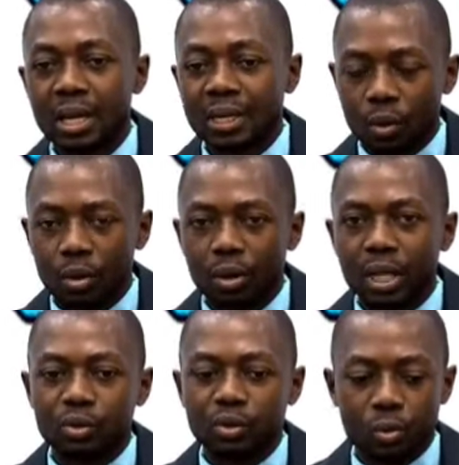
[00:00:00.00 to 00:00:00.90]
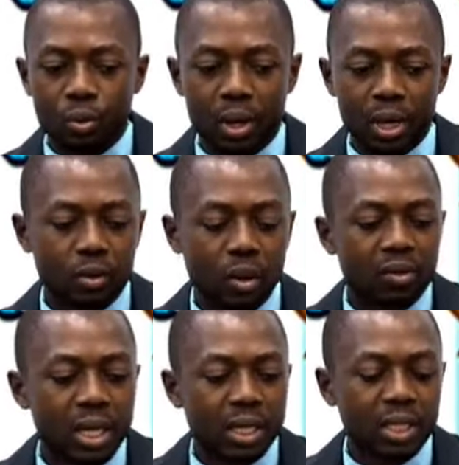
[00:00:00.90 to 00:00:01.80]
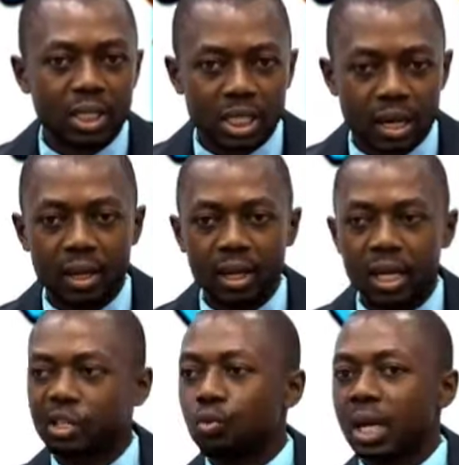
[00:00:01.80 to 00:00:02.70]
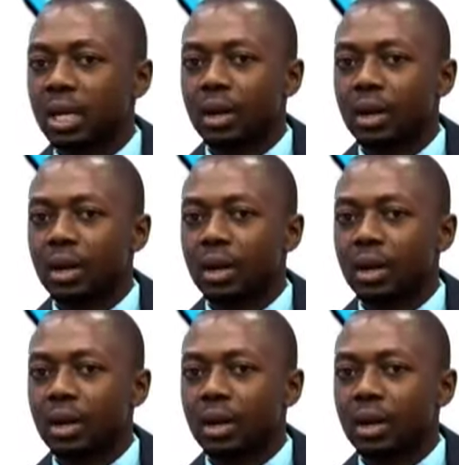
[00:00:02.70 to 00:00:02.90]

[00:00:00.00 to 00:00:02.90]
Secondly, I will talk with regards of the judiciary. It's true that the